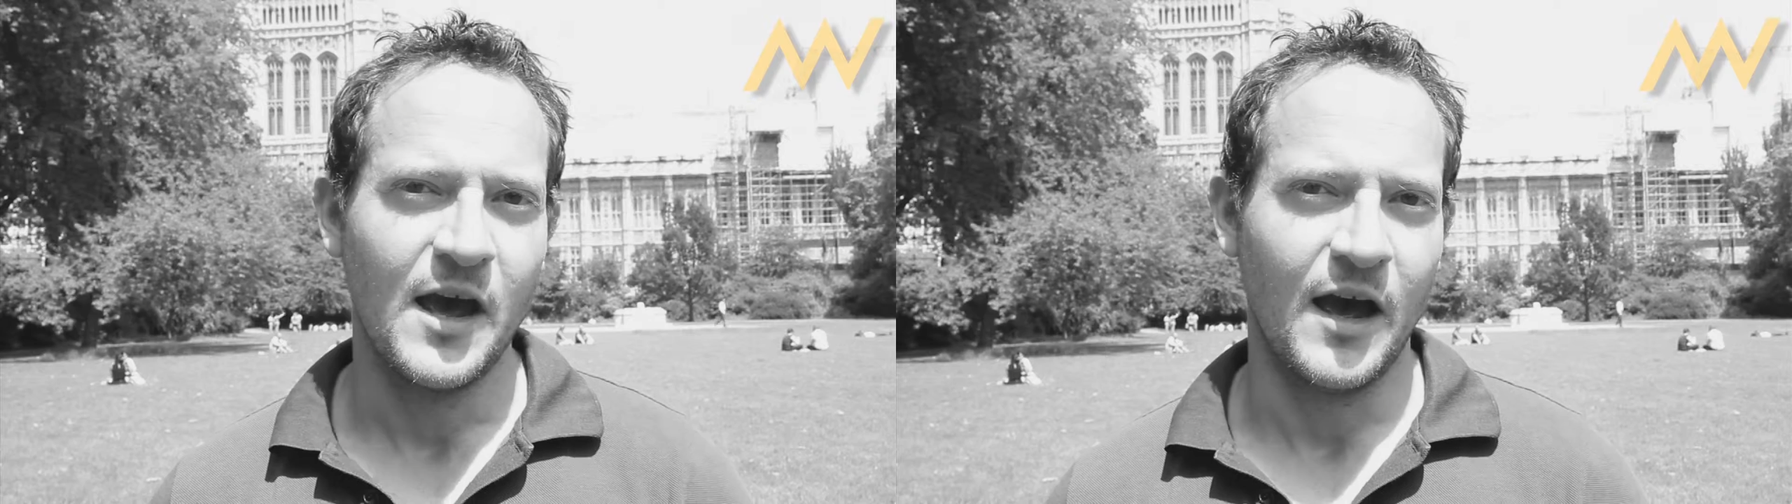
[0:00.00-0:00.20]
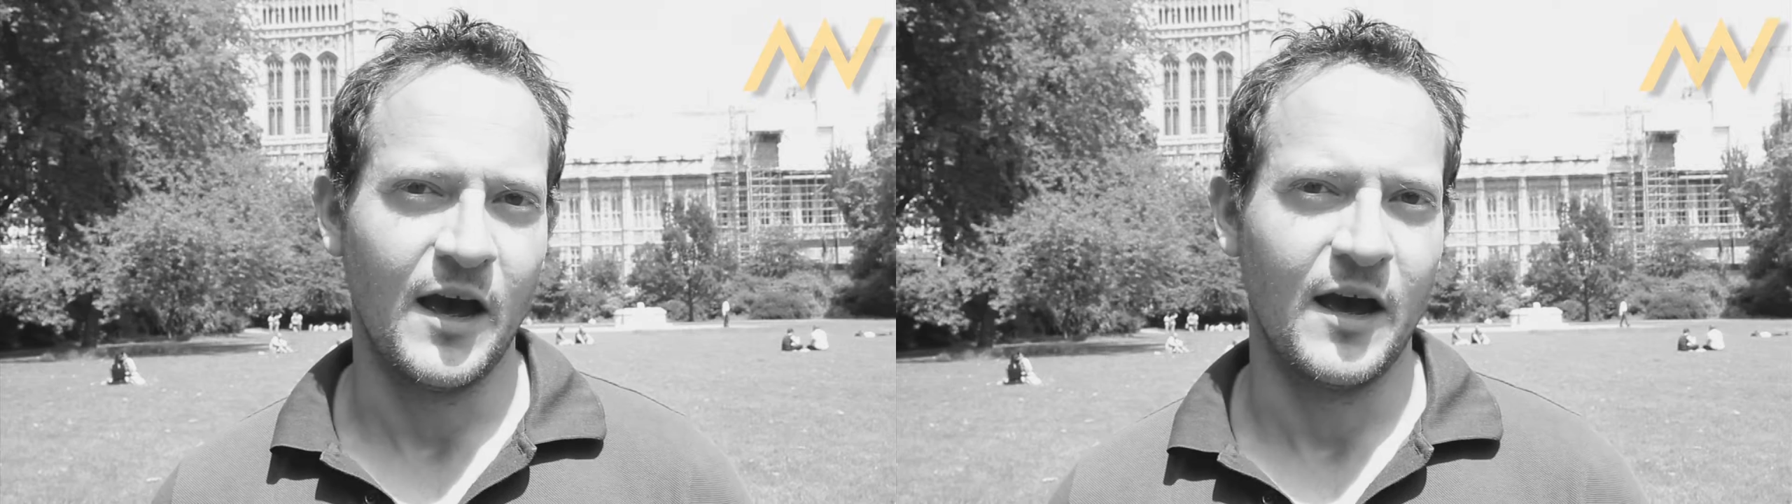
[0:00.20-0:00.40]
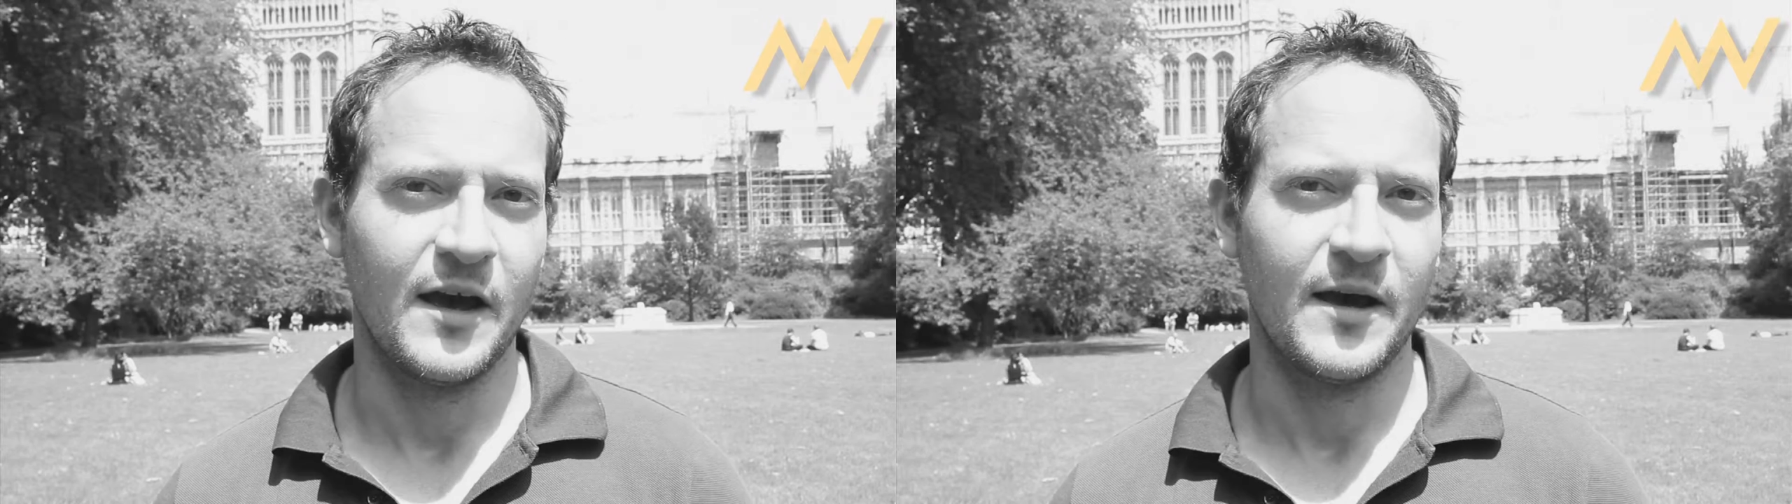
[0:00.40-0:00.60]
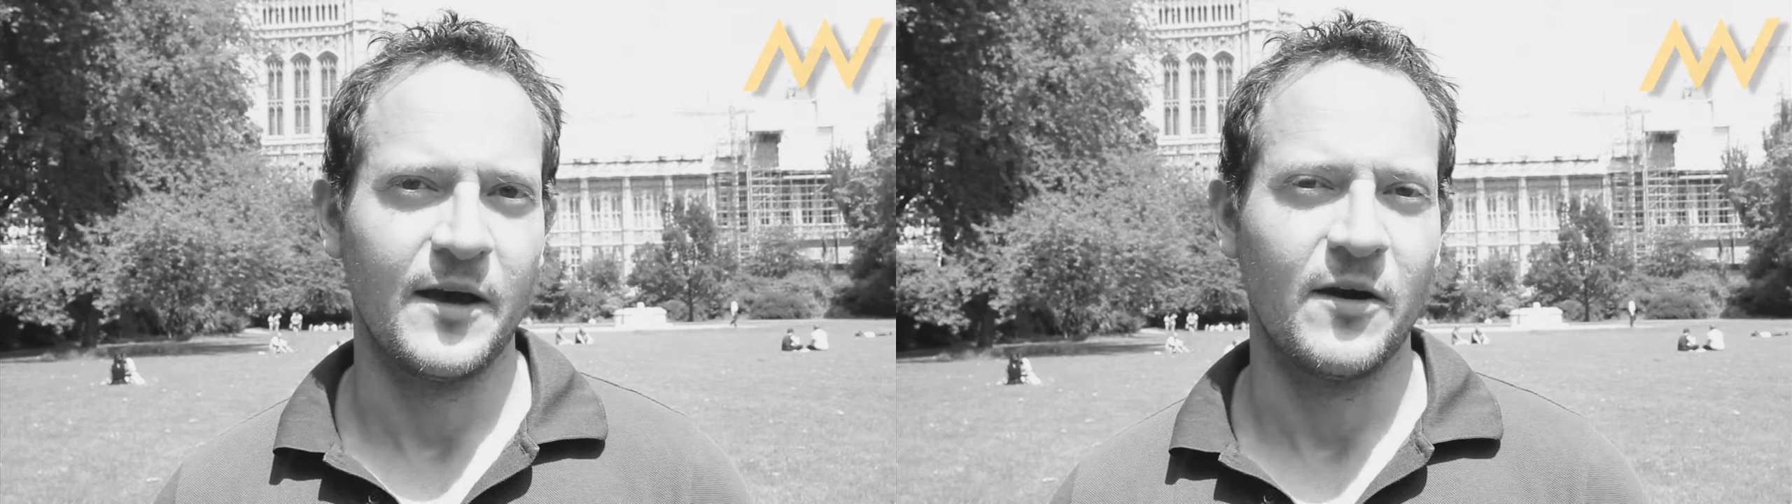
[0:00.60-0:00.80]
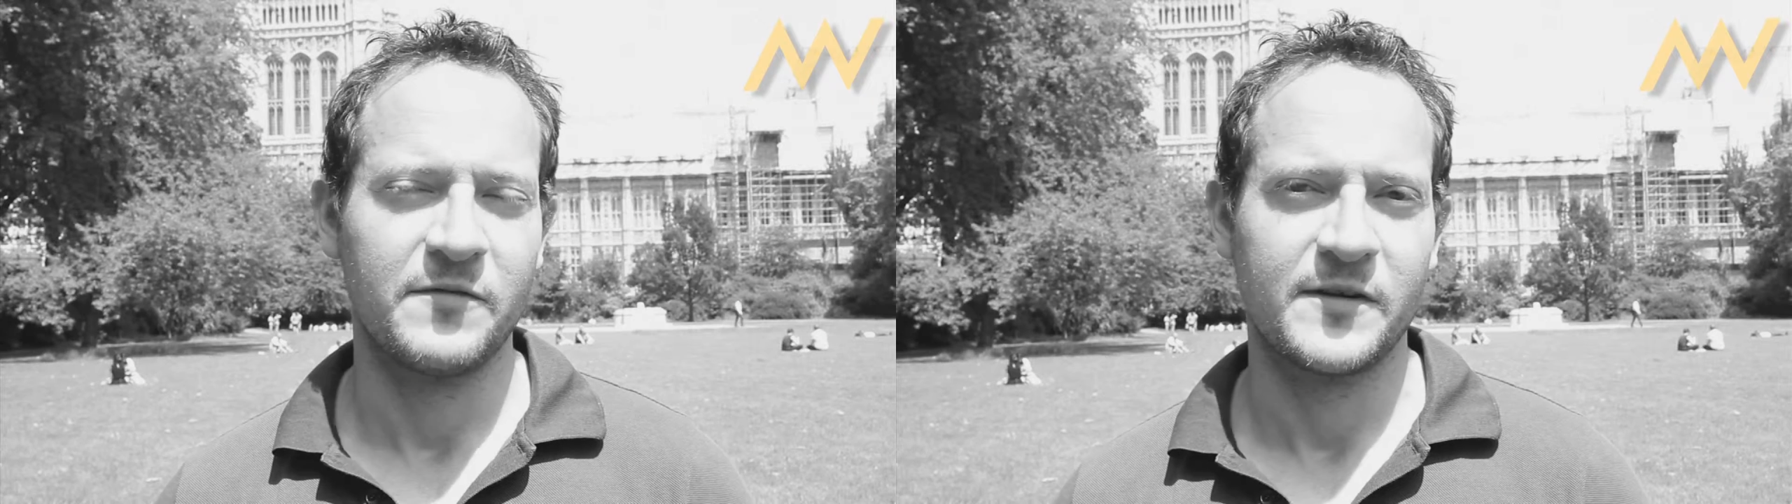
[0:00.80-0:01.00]
Uh,
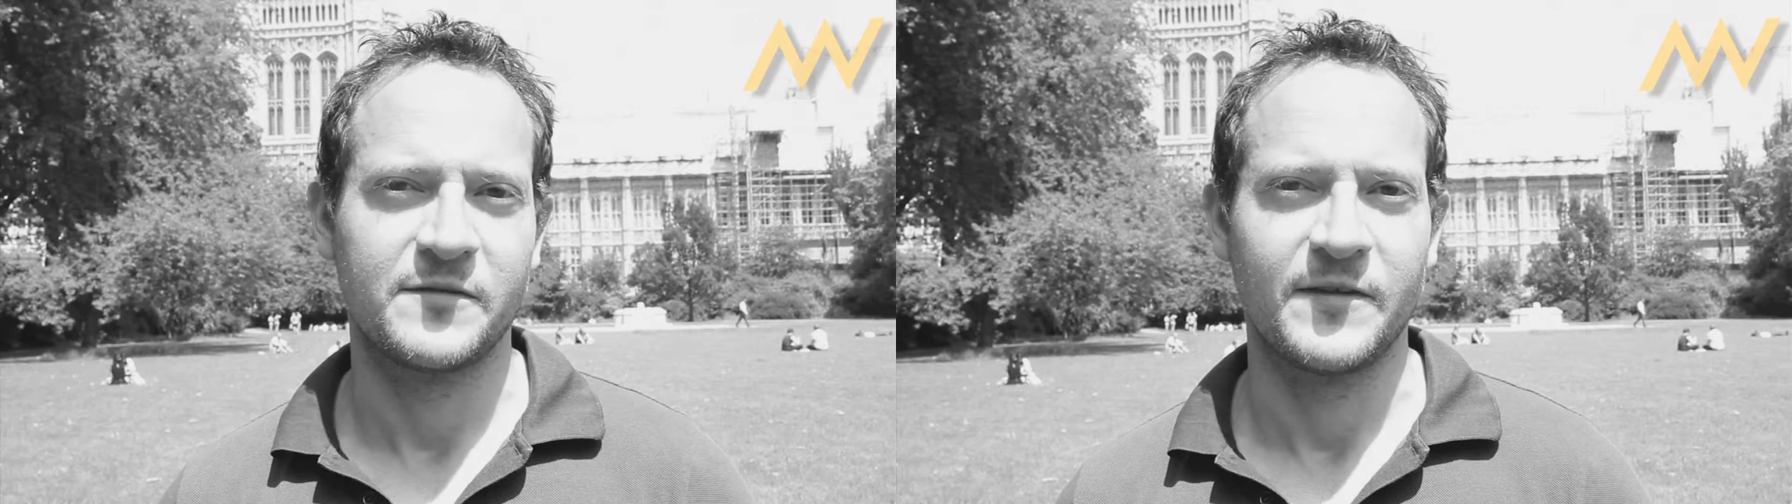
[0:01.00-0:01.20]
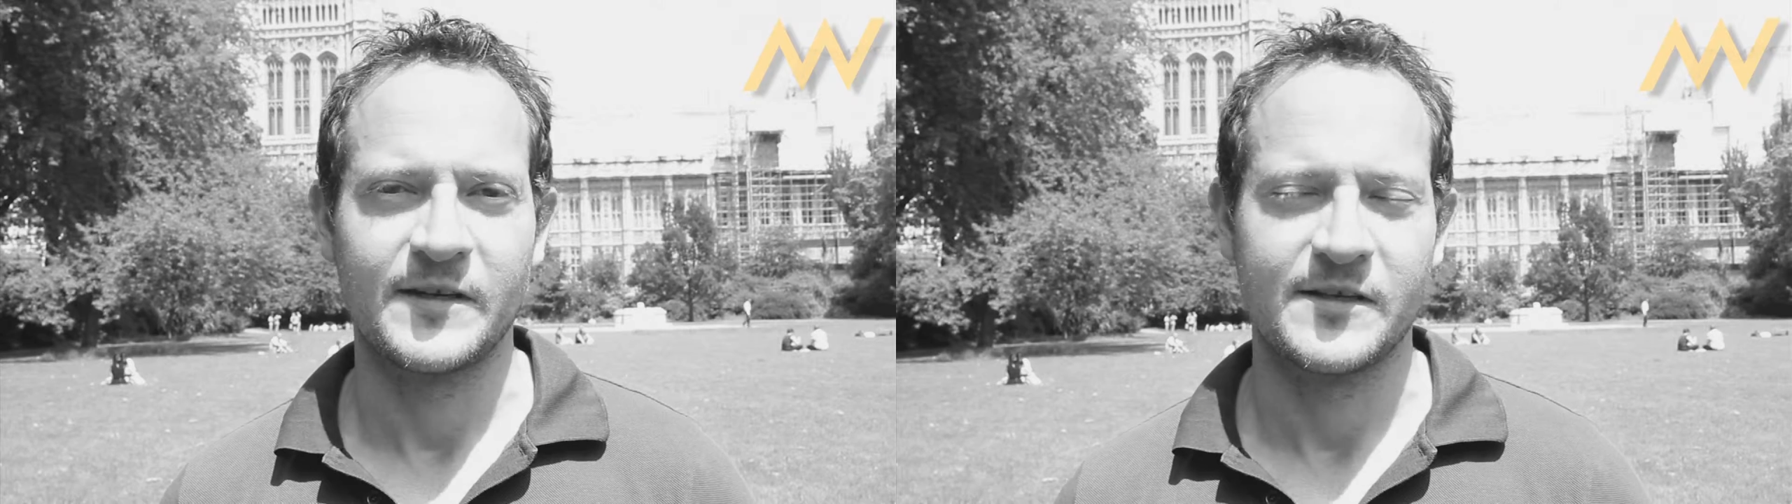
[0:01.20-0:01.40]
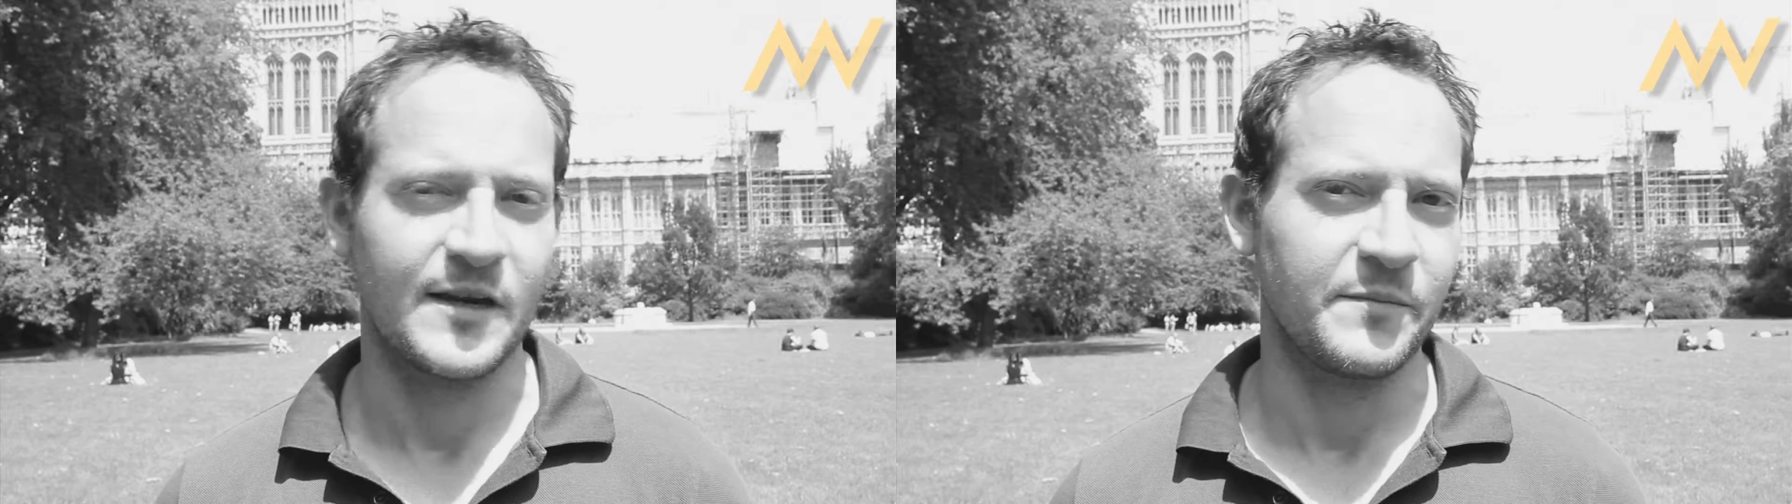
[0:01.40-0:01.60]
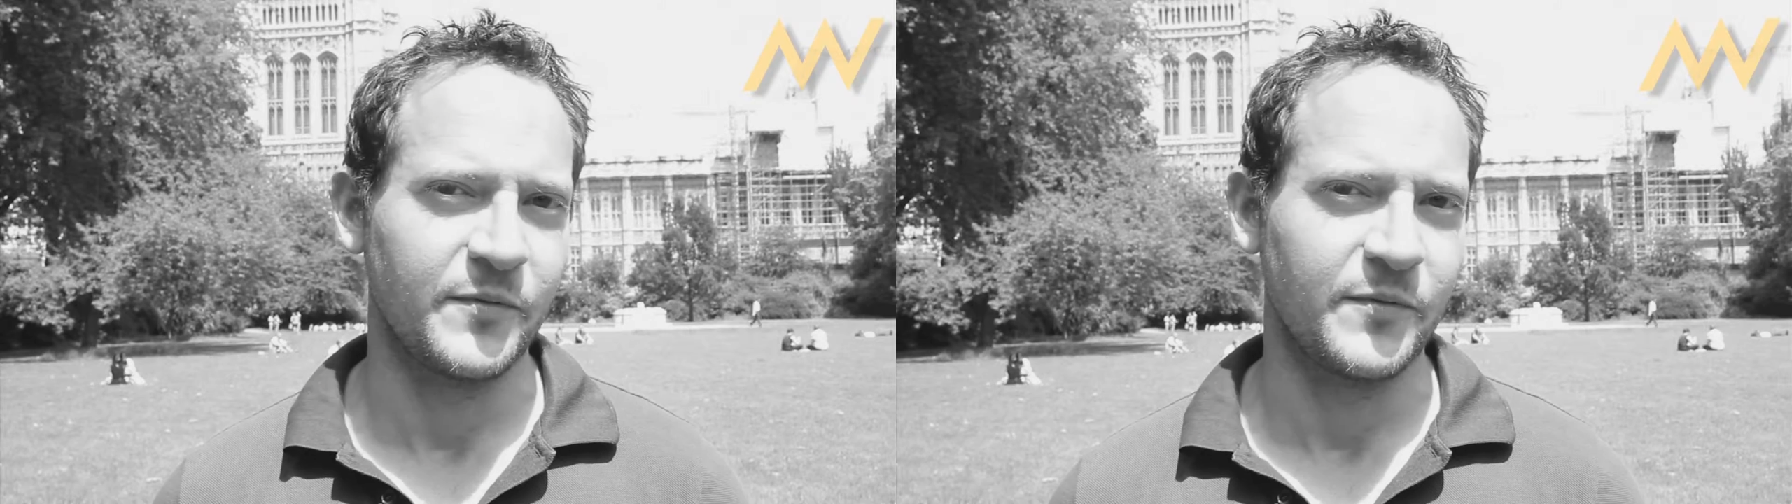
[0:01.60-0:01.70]
obvious things like